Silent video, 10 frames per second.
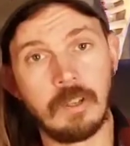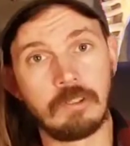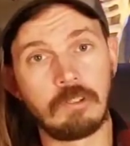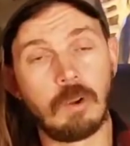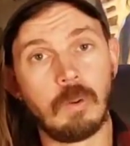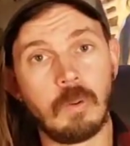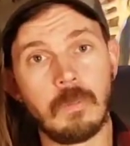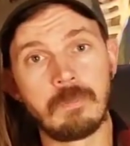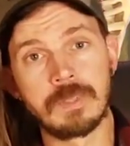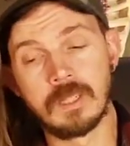So
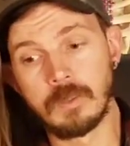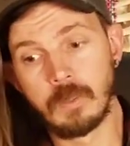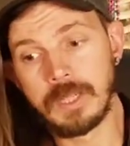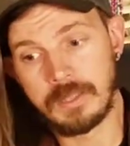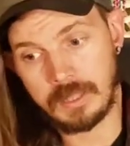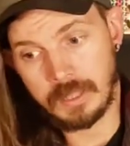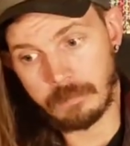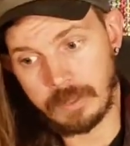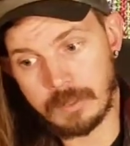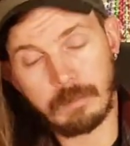we think
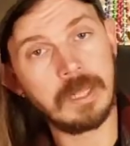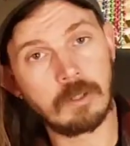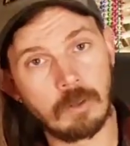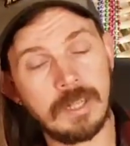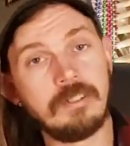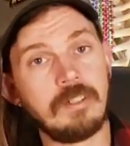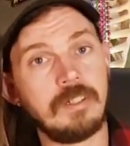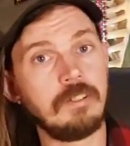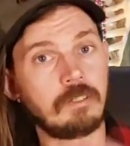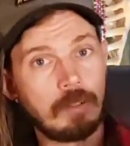of it as being crazy
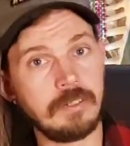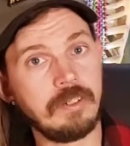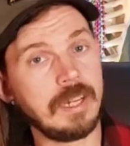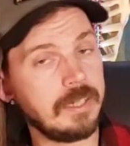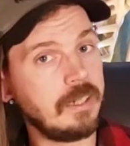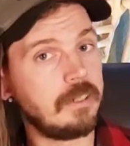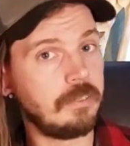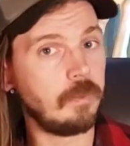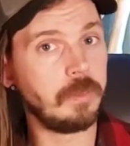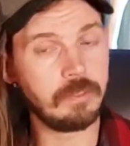and these crazy ideas
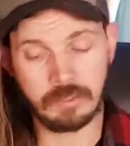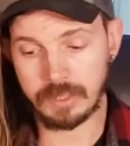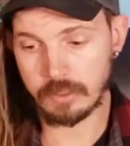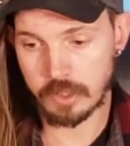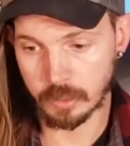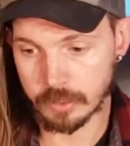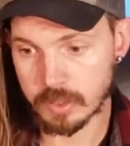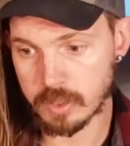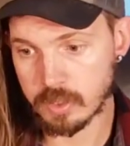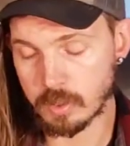that we'd see in
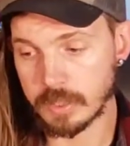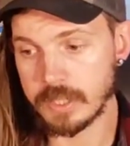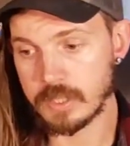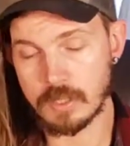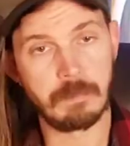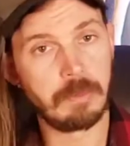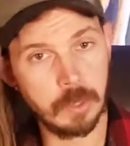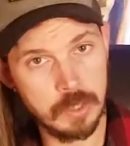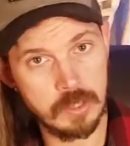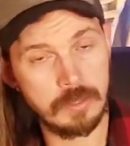children's stories or
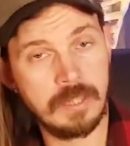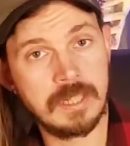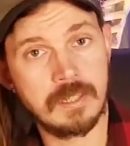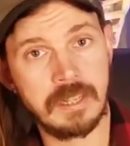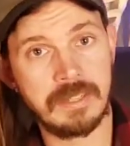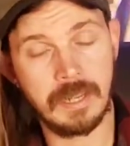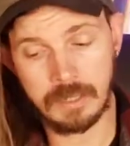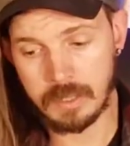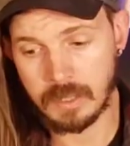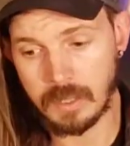books or things like that.